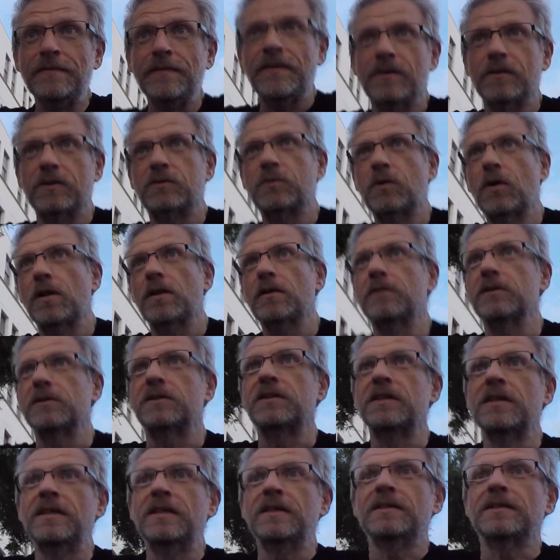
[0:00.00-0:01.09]
It was one of those
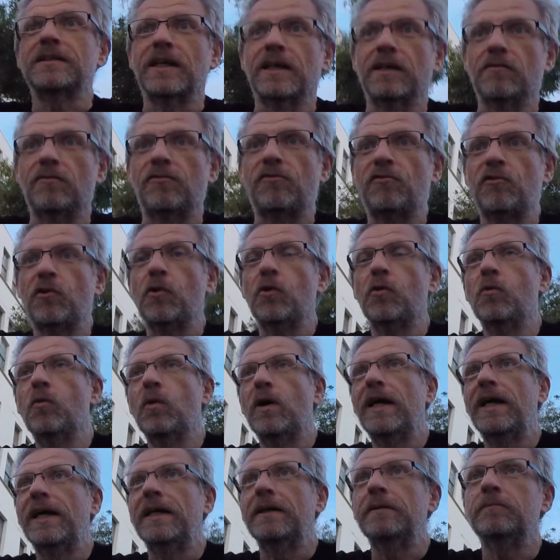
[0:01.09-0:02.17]
kind of
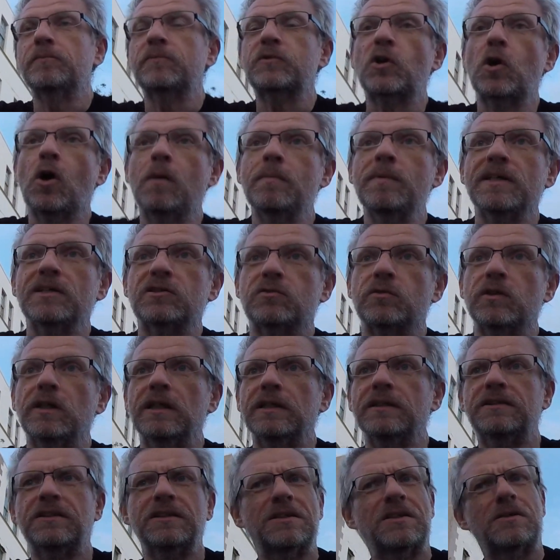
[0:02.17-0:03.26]
throwaway comments,
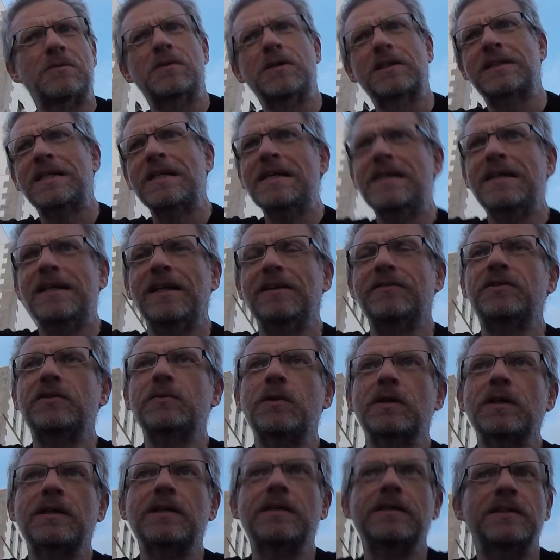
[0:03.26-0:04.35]
really. Do you know what? If you
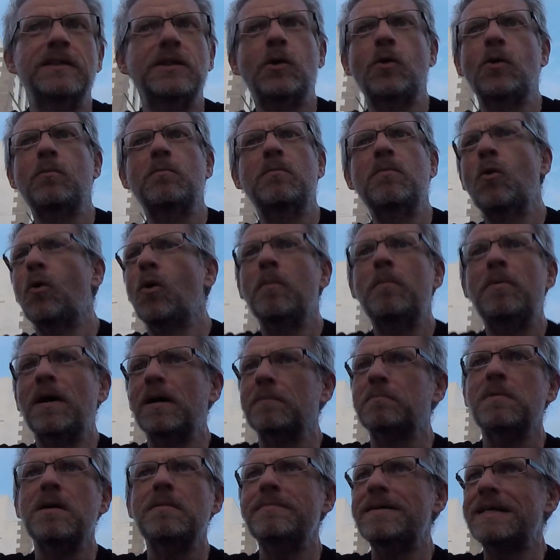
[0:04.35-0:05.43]
want to know more
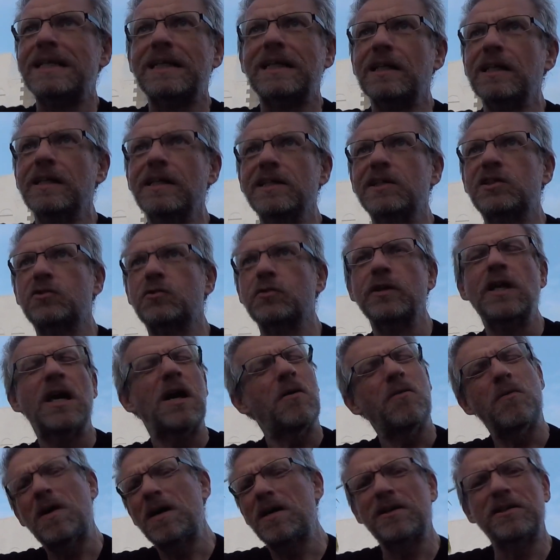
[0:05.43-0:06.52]
about my medical history,
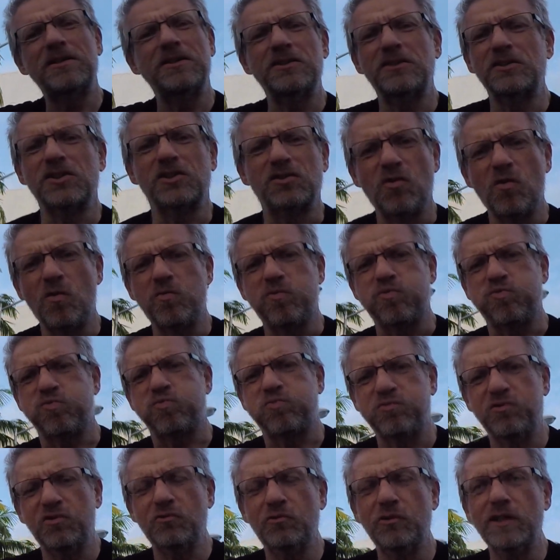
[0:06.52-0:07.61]
why don't you just
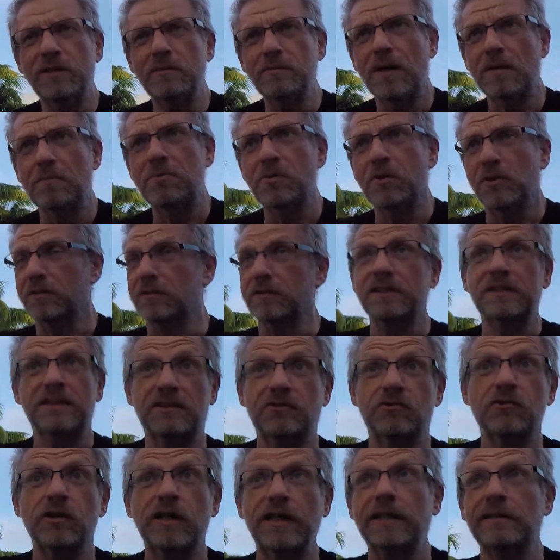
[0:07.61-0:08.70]
read my book? It's
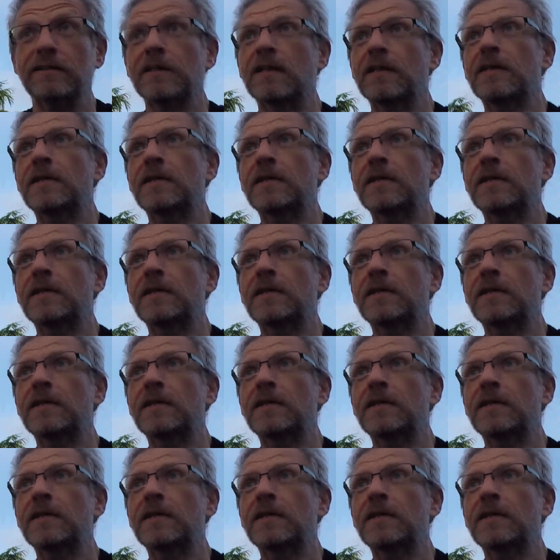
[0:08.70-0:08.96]
great.